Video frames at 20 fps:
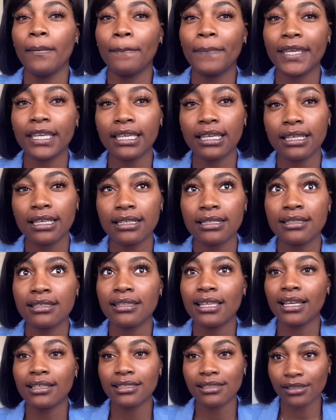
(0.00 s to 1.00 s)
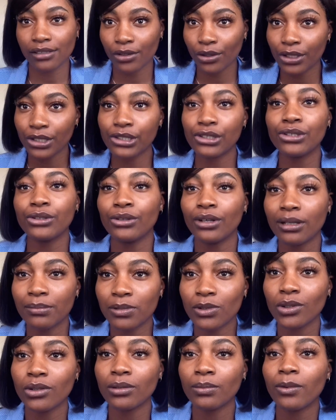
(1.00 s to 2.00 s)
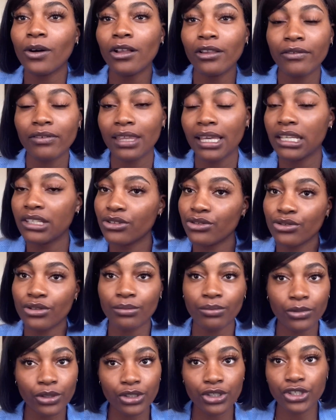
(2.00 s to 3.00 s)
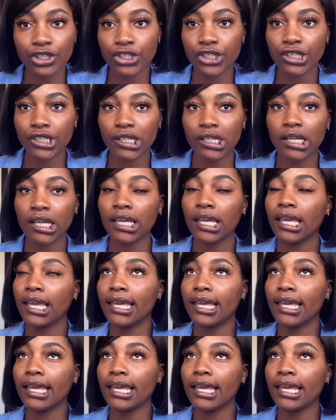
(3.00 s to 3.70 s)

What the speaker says: because that's going to absorb all of the extra moisture.